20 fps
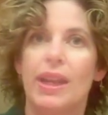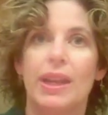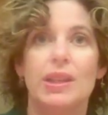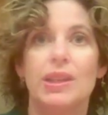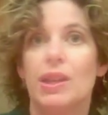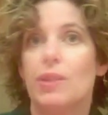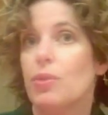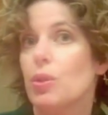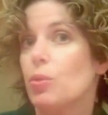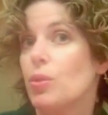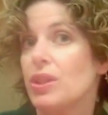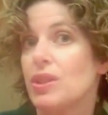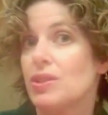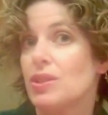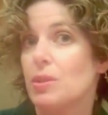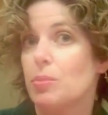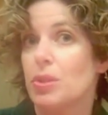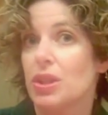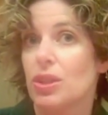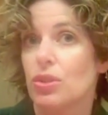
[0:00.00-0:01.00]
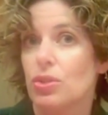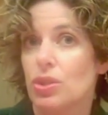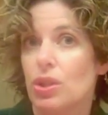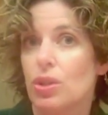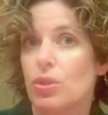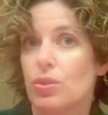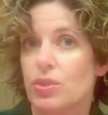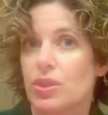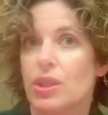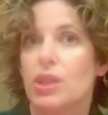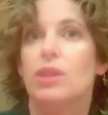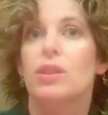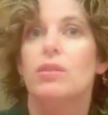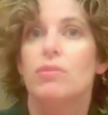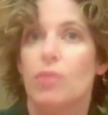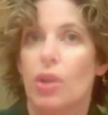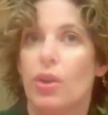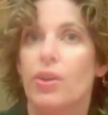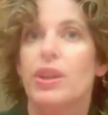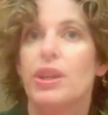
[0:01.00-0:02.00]
and everyone is dipping their toes in
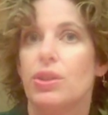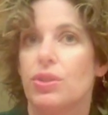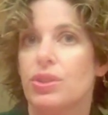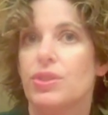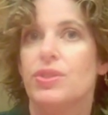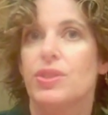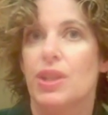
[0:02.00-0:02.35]
are here to